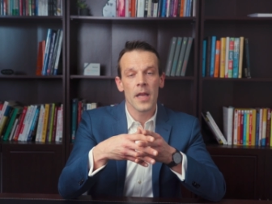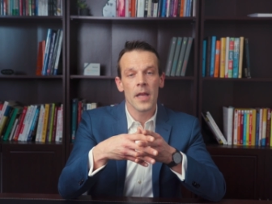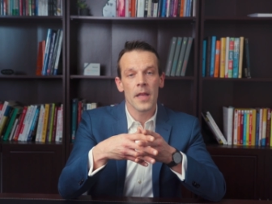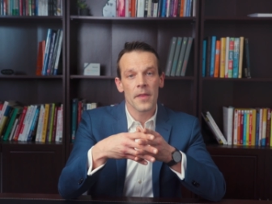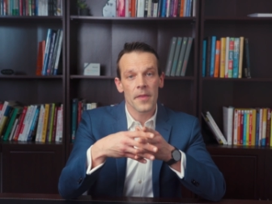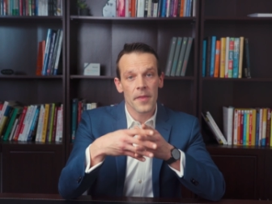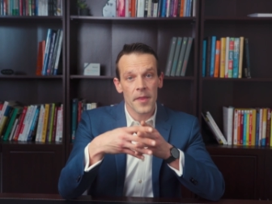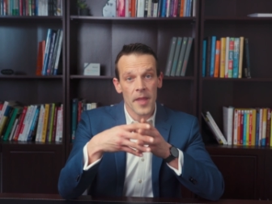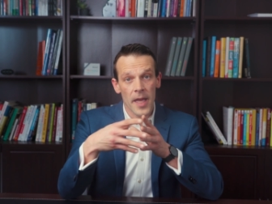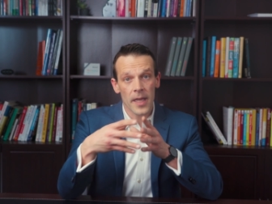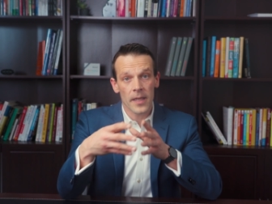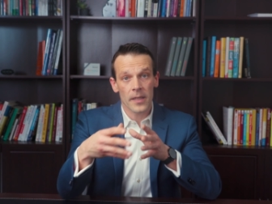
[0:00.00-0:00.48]

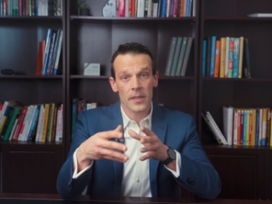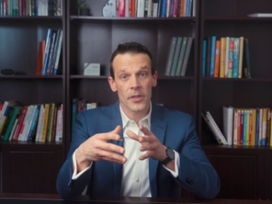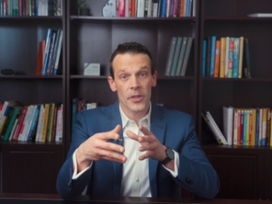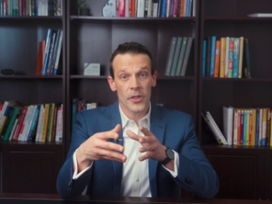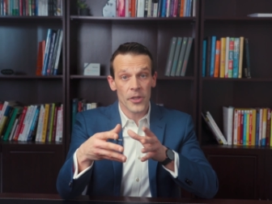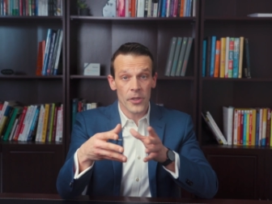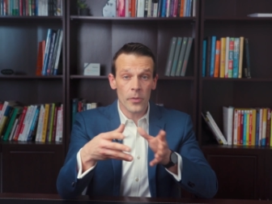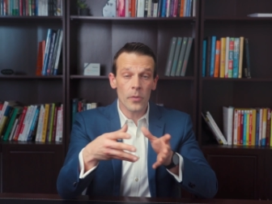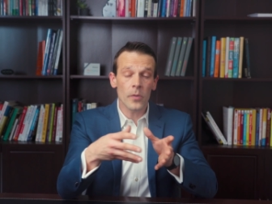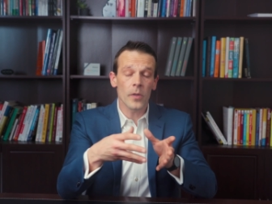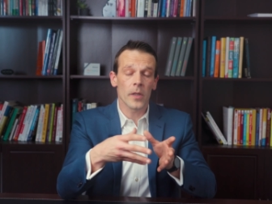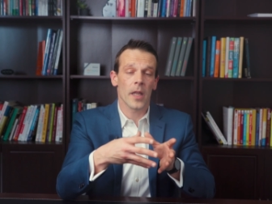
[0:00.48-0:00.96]
that
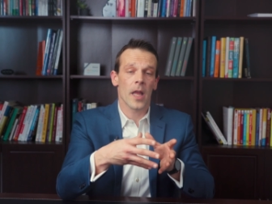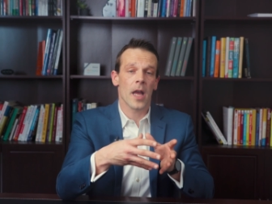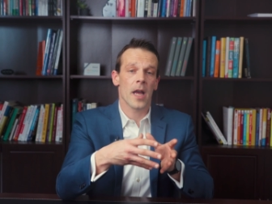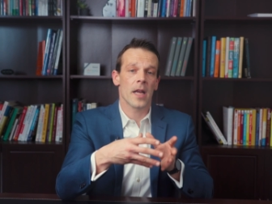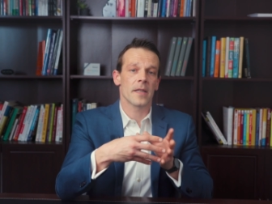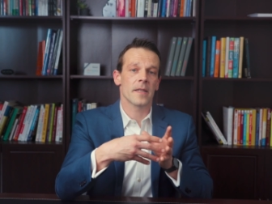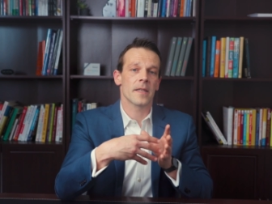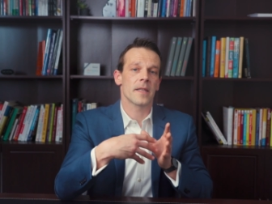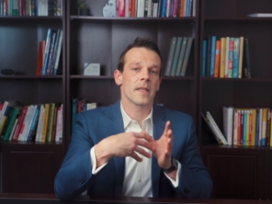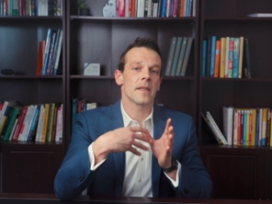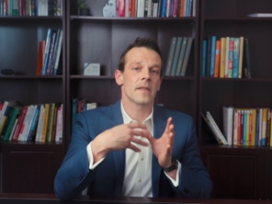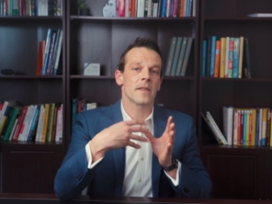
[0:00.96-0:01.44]

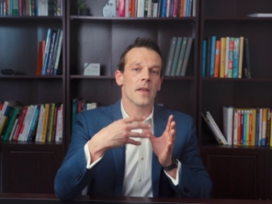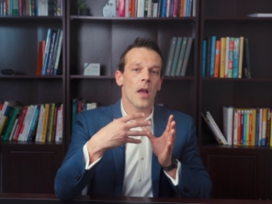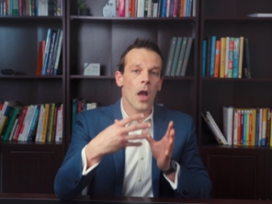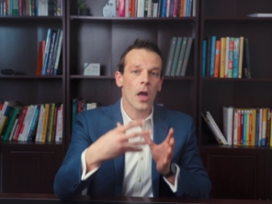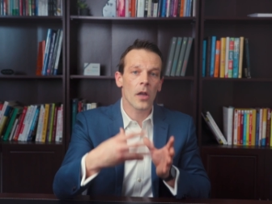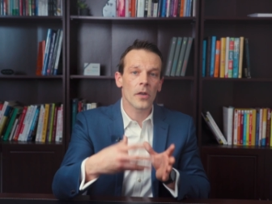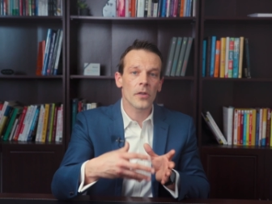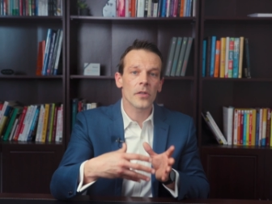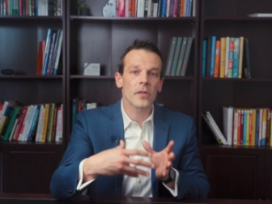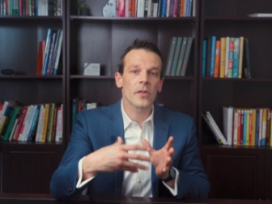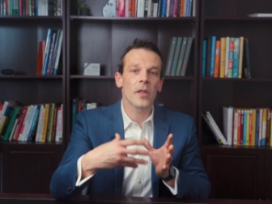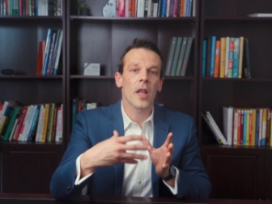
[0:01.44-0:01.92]
utilize this
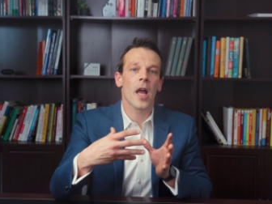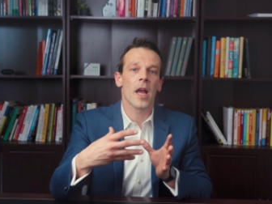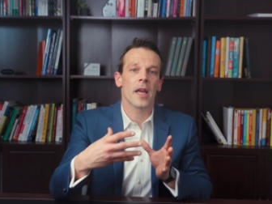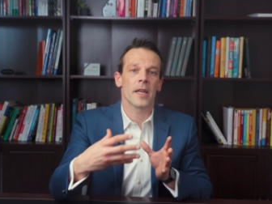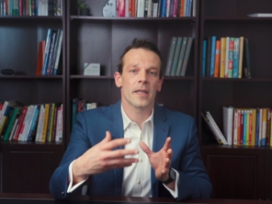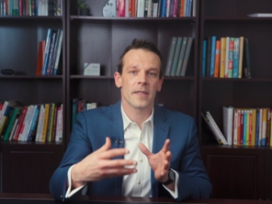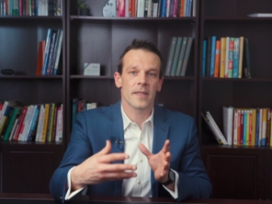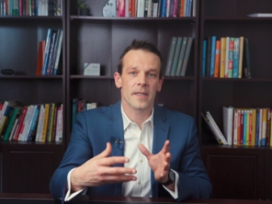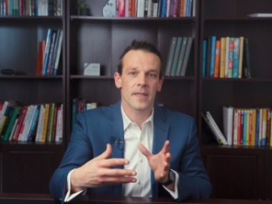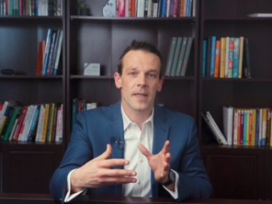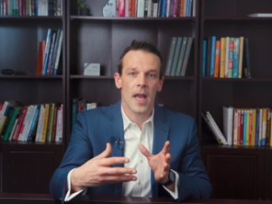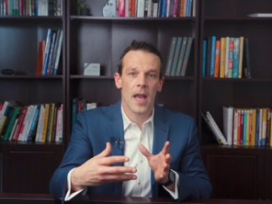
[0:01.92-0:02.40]

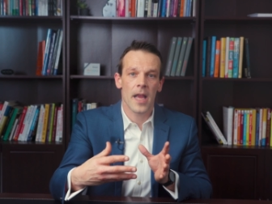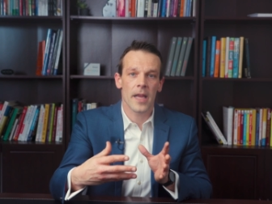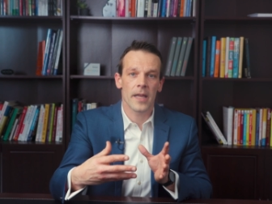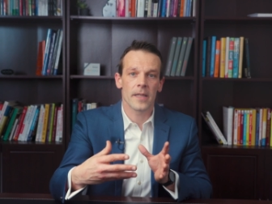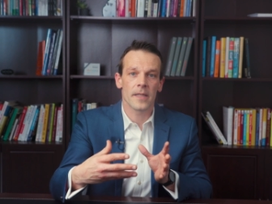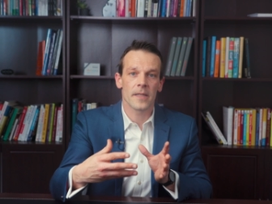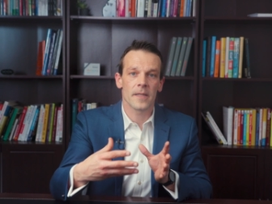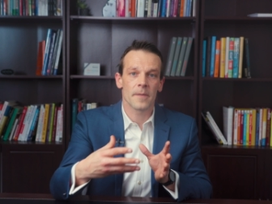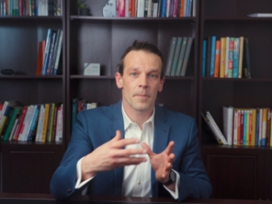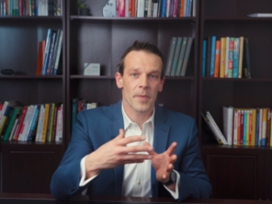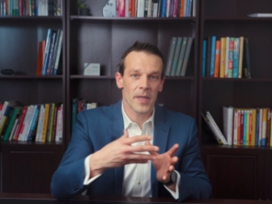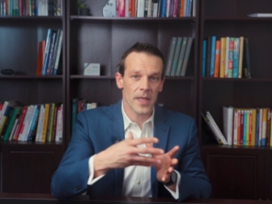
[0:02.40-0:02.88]
underlying
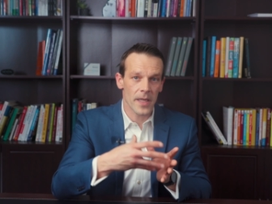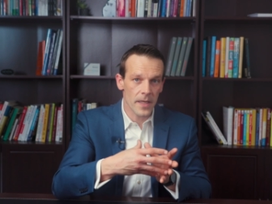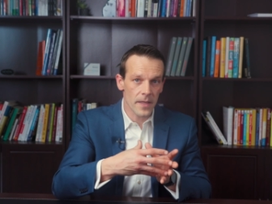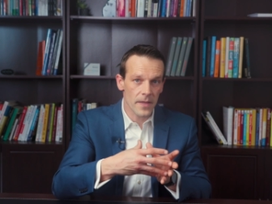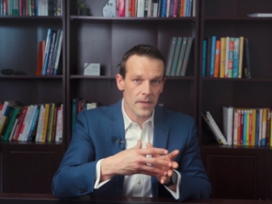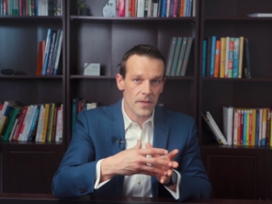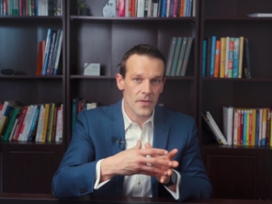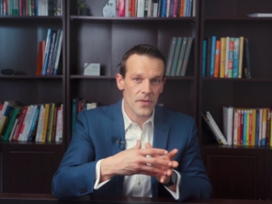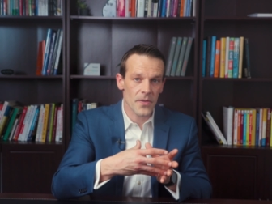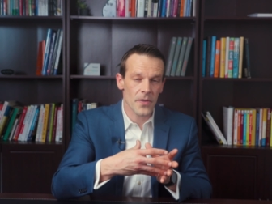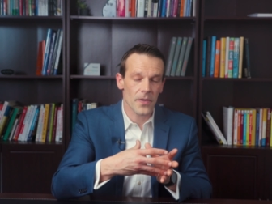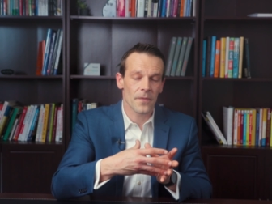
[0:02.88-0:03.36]
science beneath
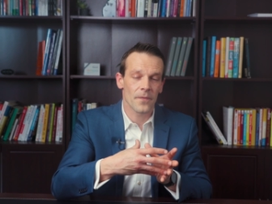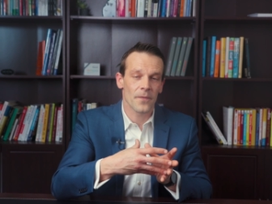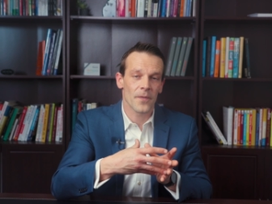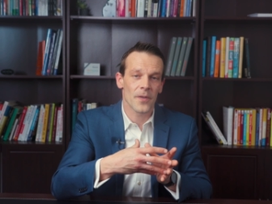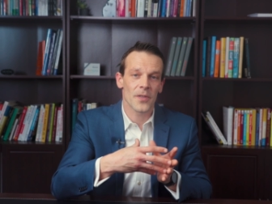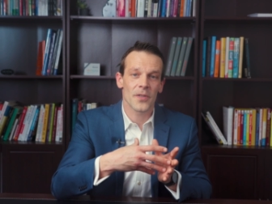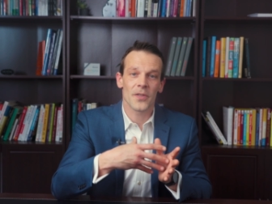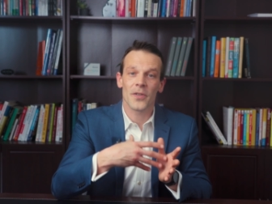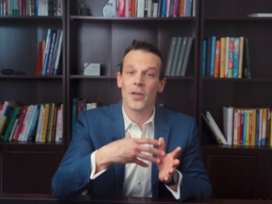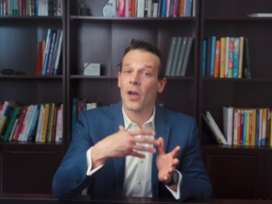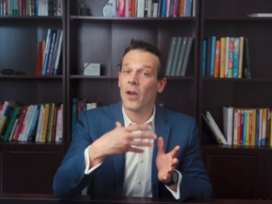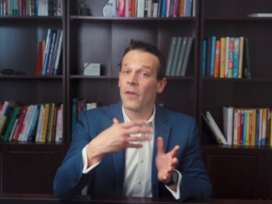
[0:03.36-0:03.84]
the
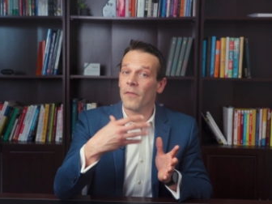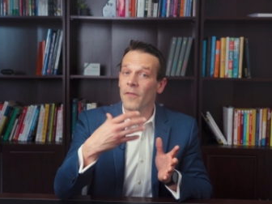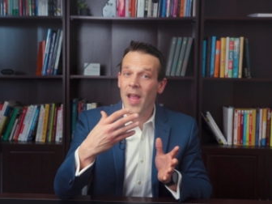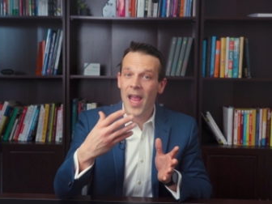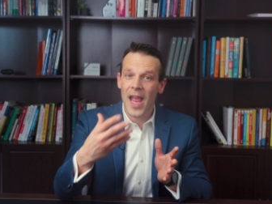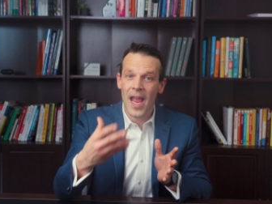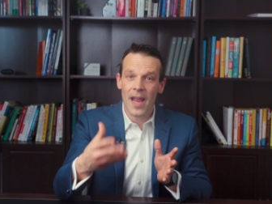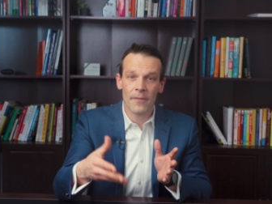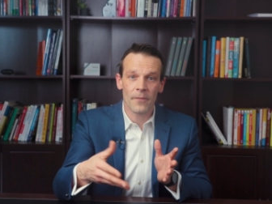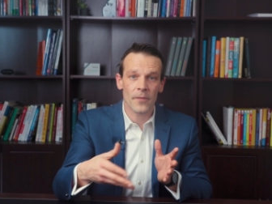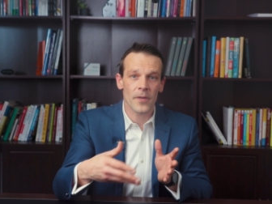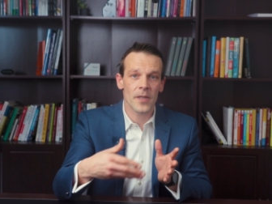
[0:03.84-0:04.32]
surface of
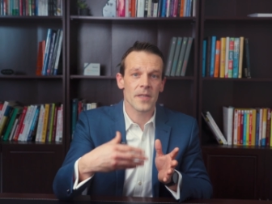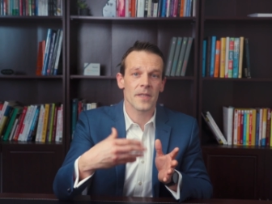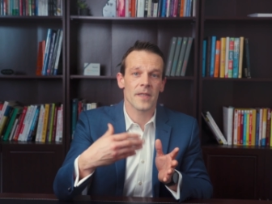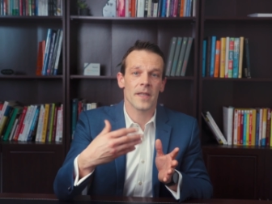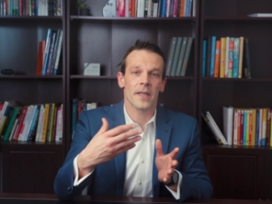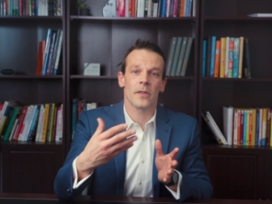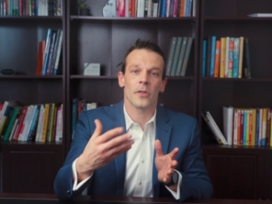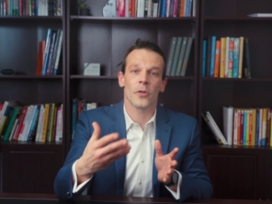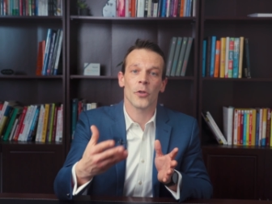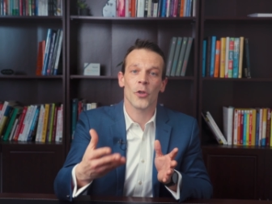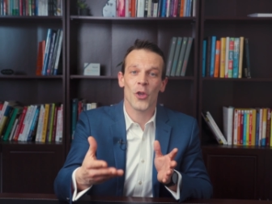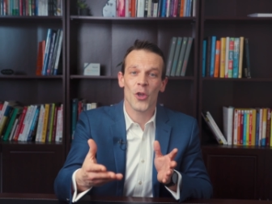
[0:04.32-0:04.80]
every
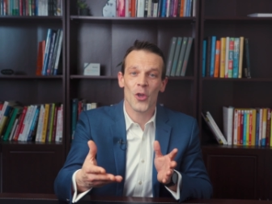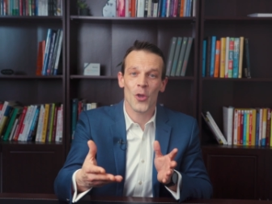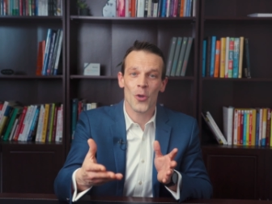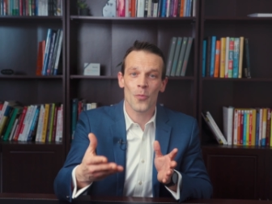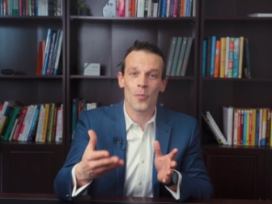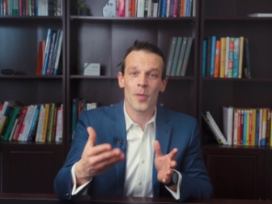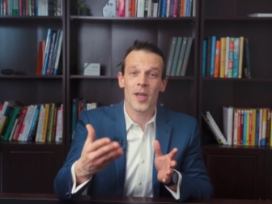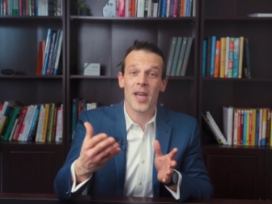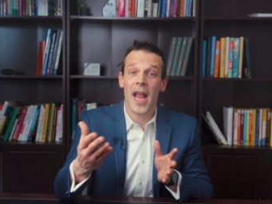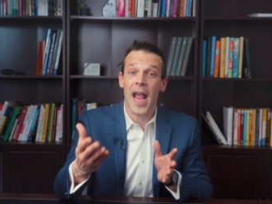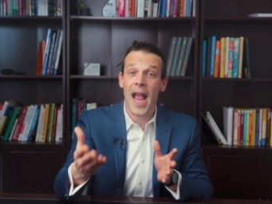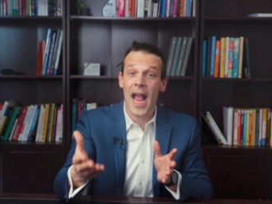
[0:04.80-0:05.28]
single
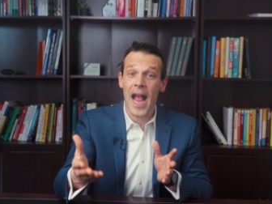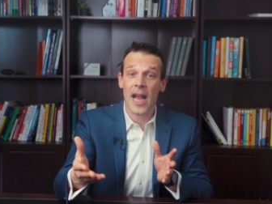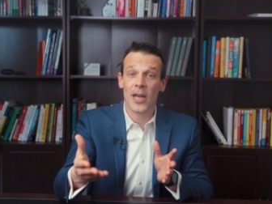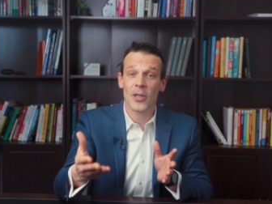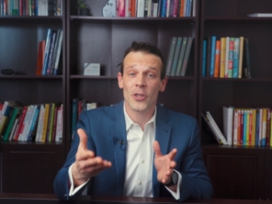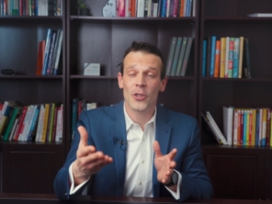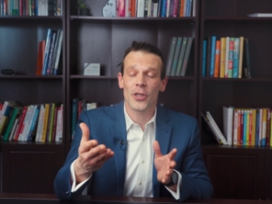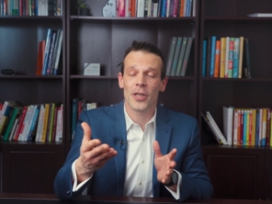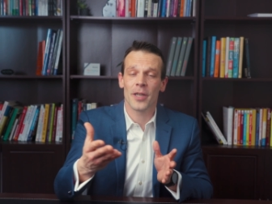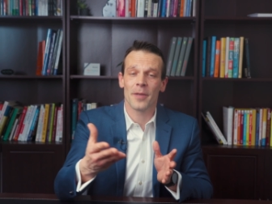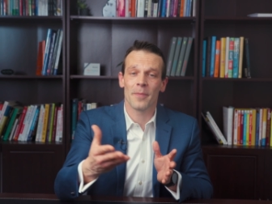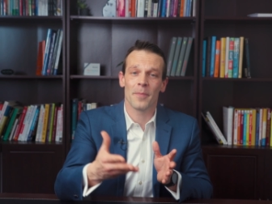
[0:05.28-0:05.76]
human
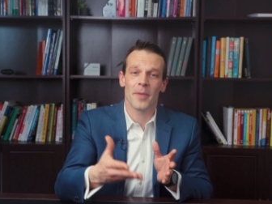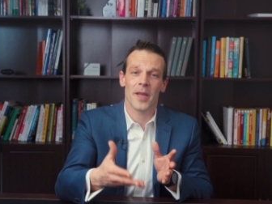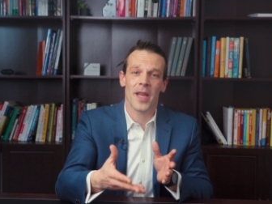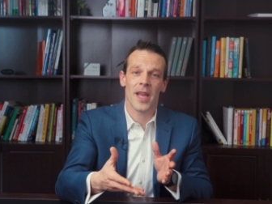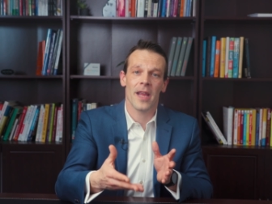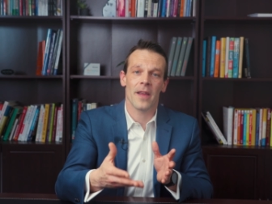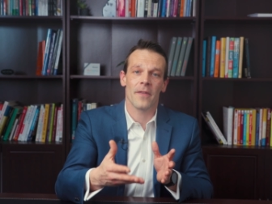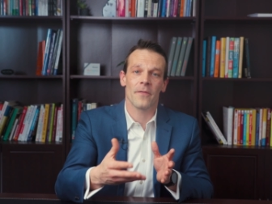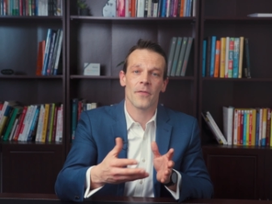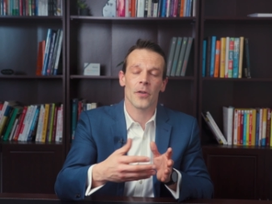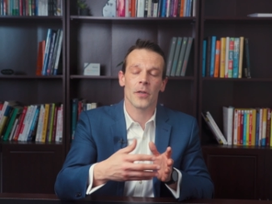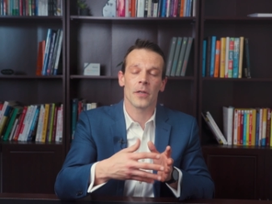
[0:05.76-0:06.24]
action and
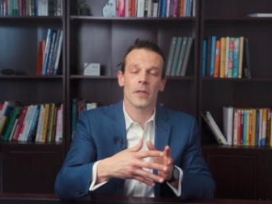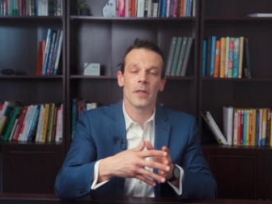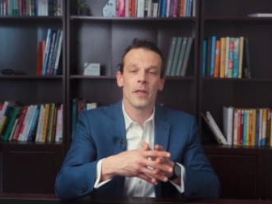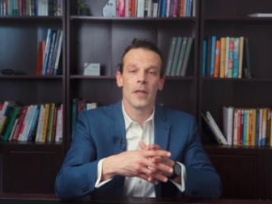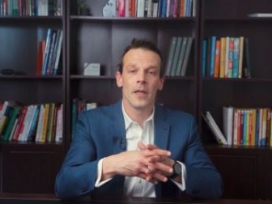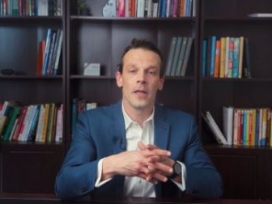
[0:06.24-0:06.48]
behavior.